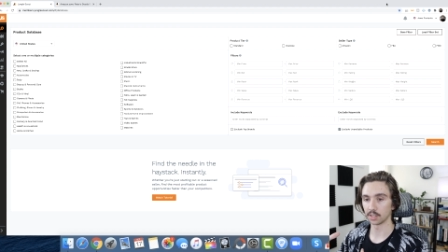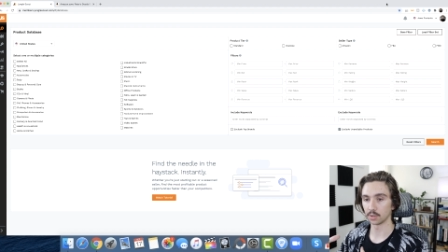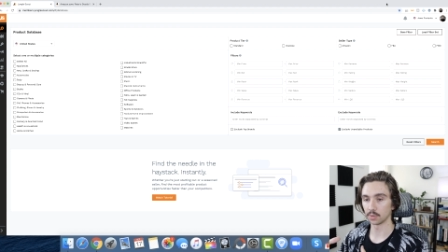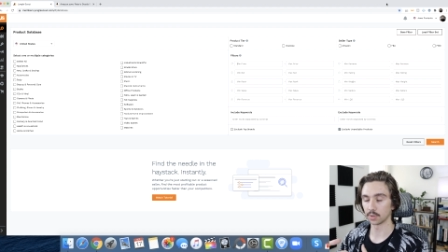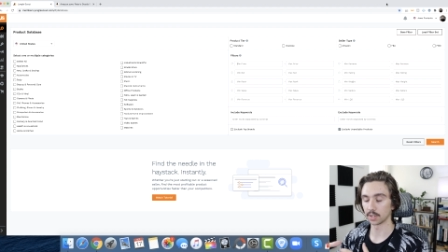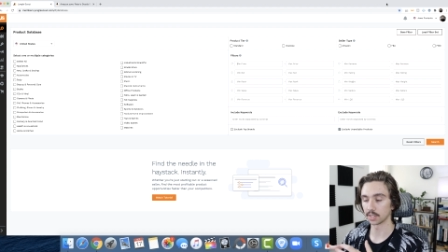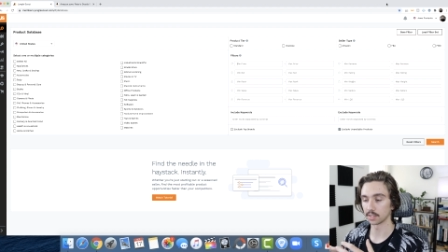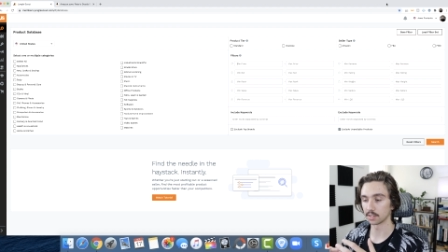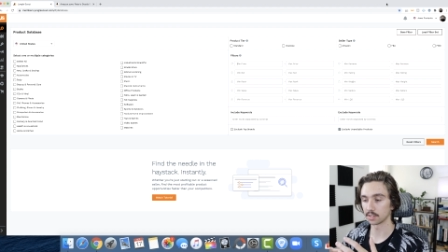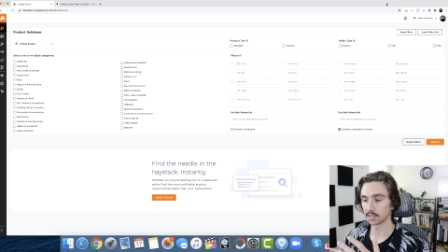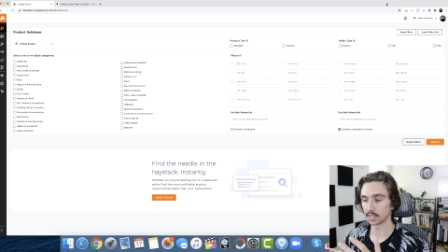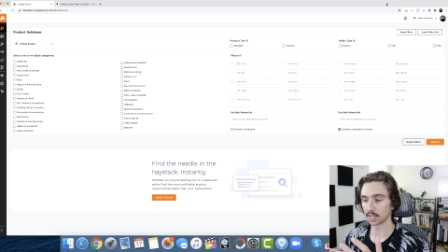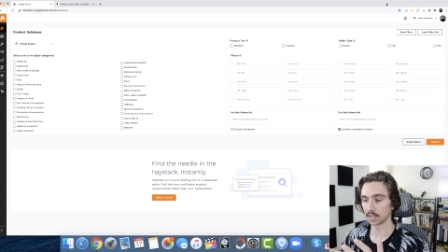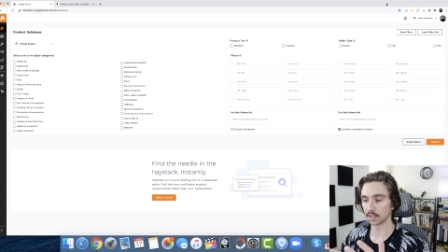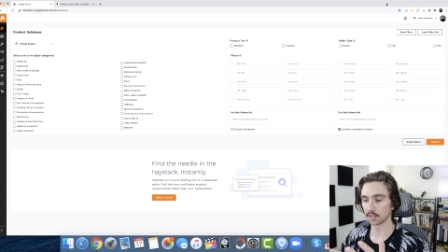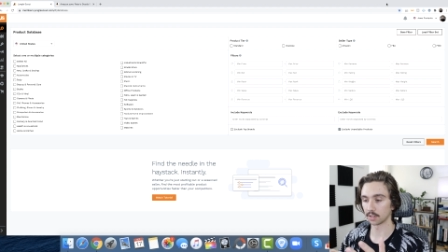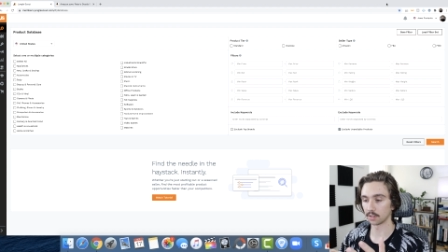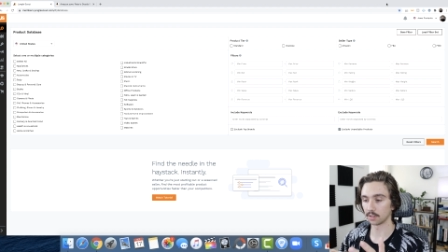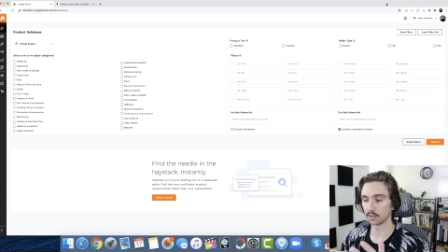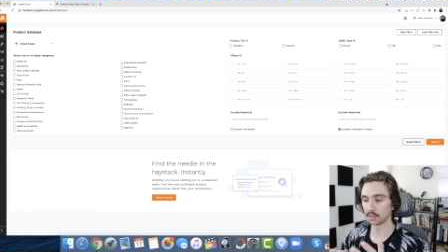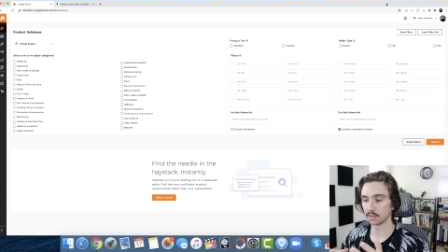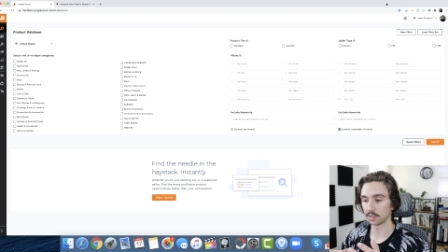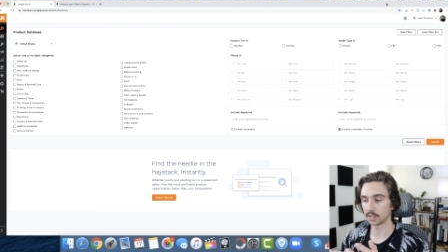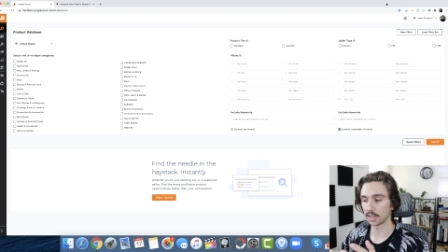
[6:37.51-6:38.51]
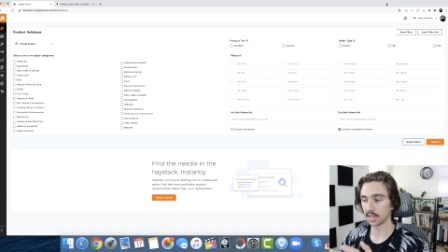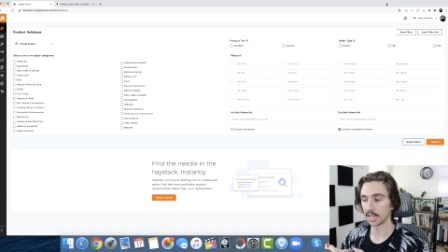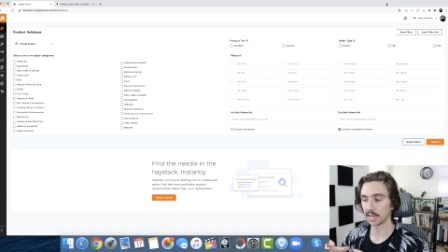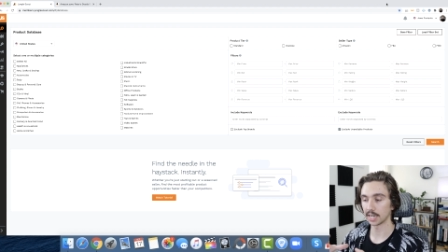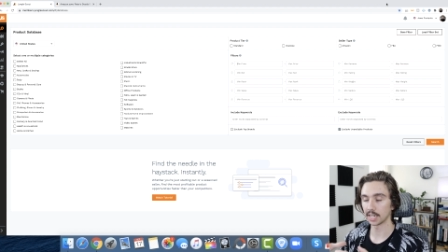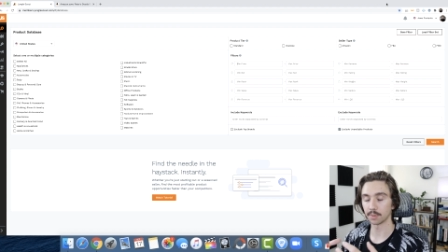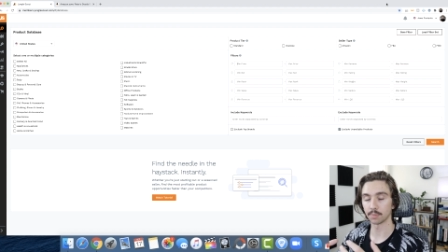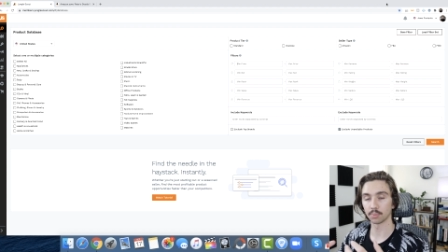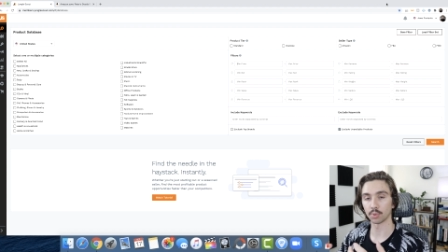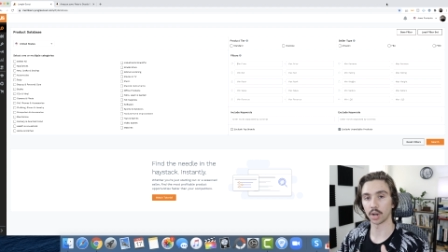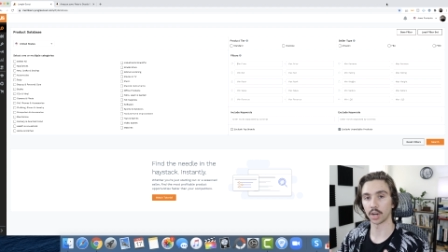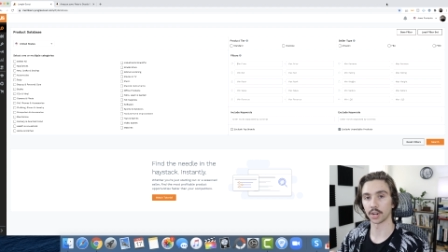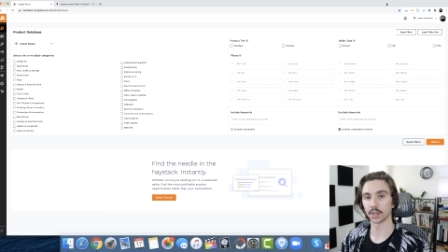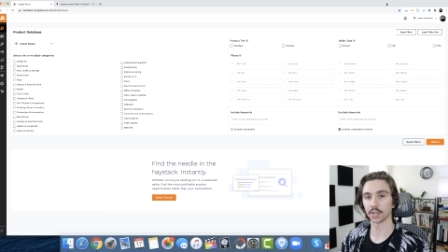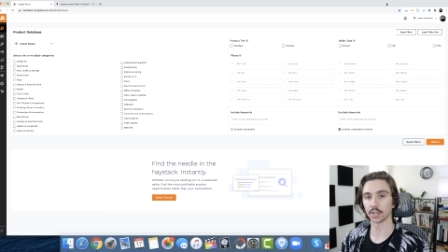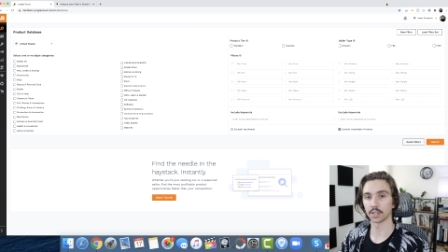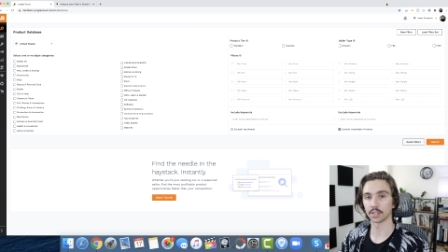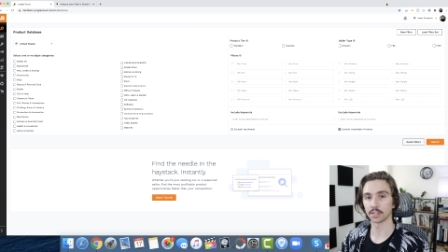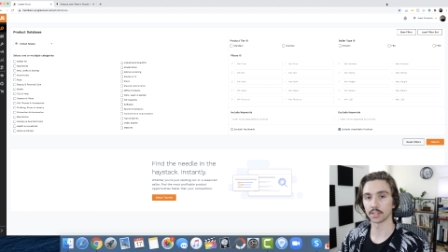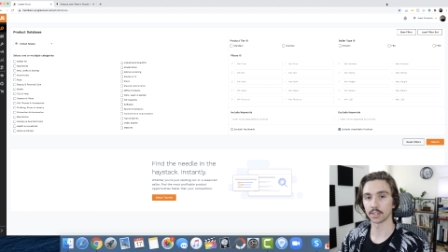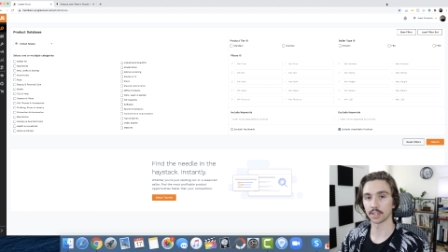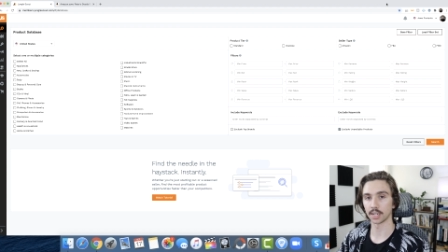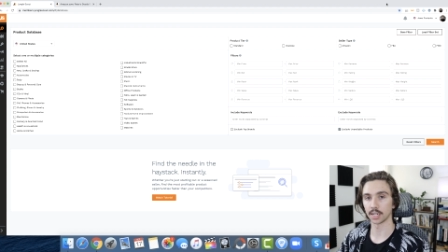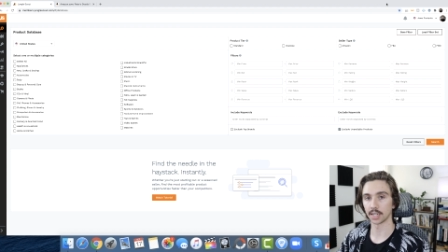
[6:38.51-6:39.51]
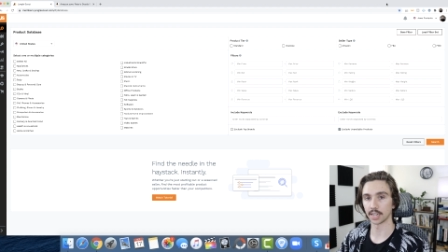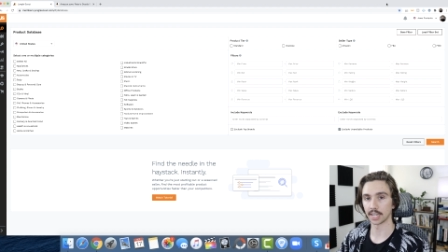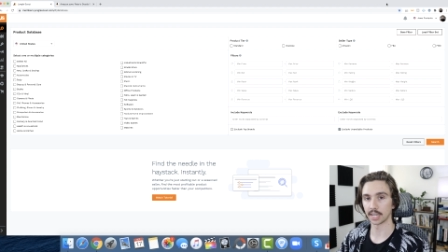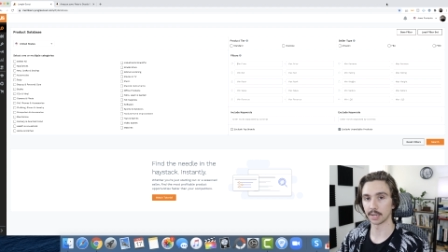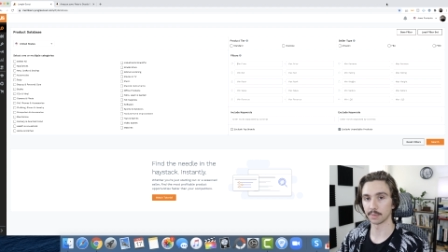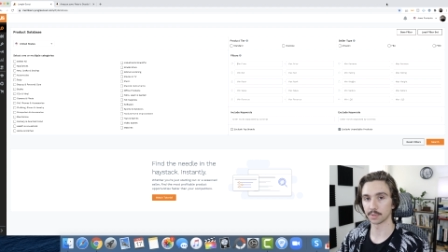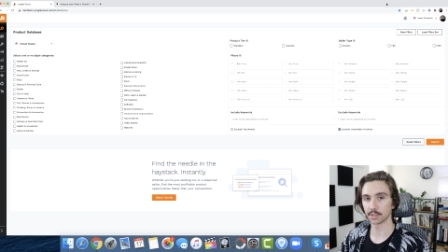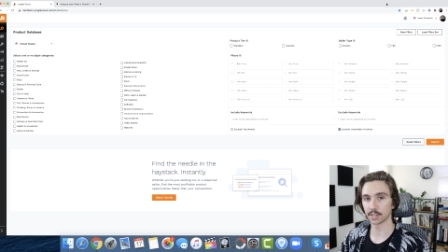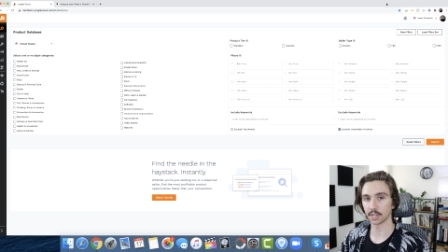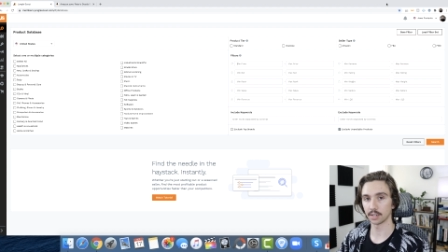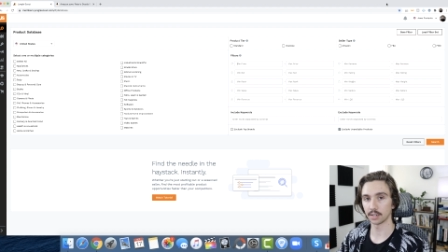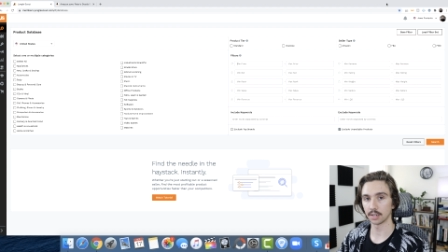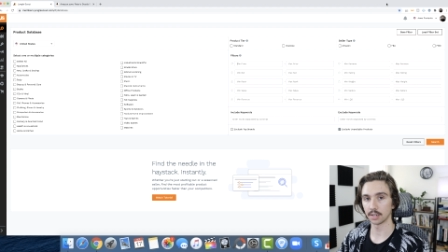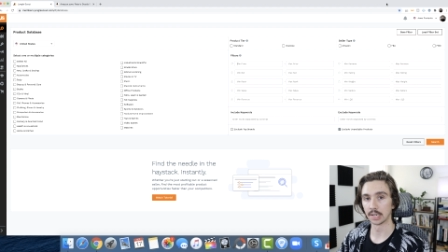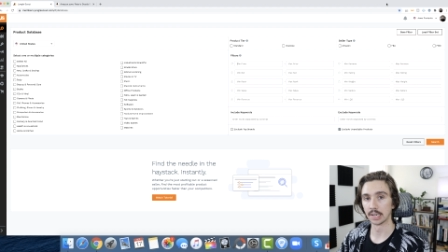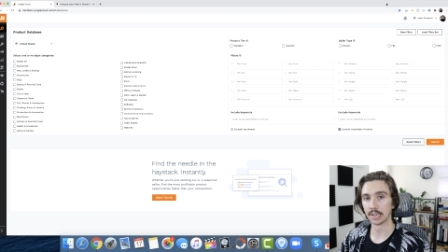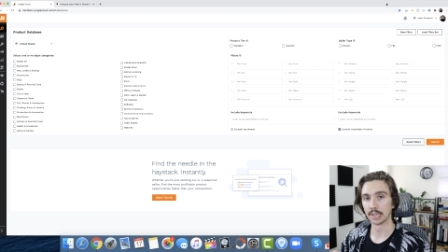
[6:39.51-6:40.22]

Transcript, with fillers: you can sell any product on Amazon.